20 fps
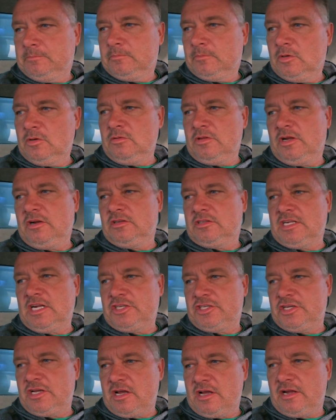Oh, there it's
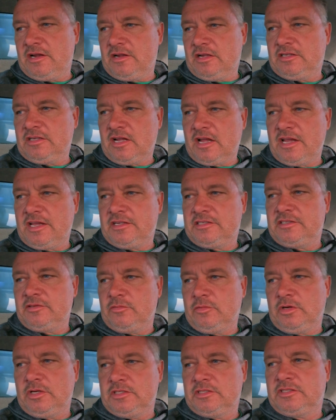actually as high as it
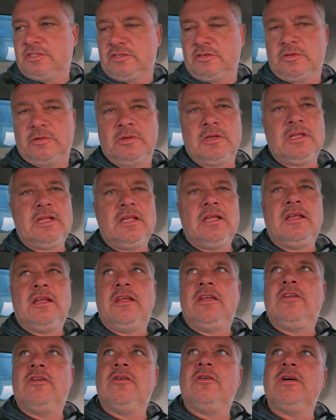was. So,
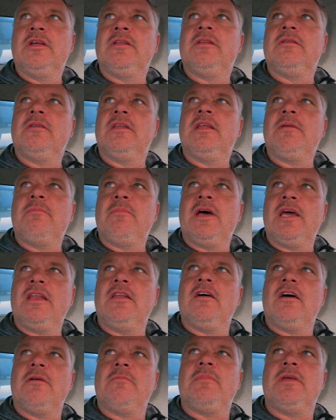you know, it might
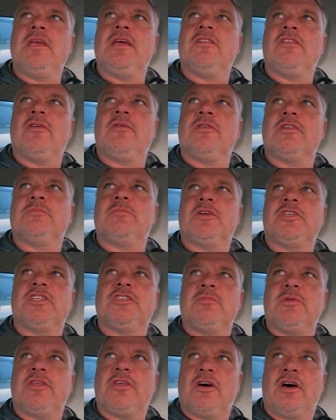not be as out as much
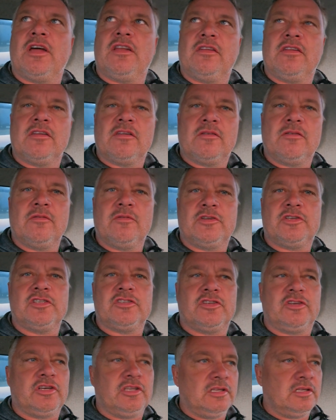as we thought, which is
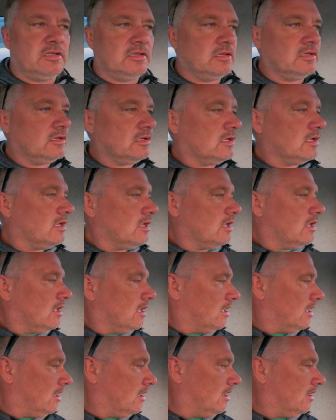good.
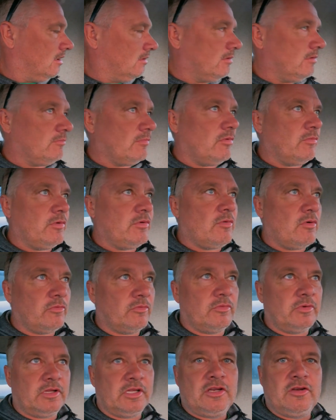But we won't
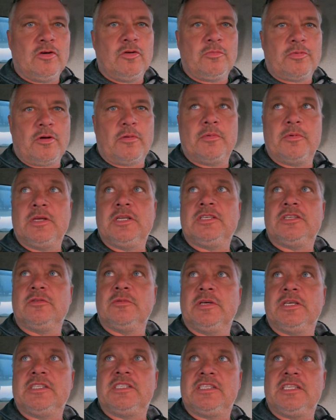really know probably until
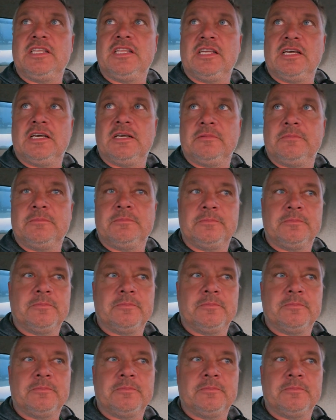we can see the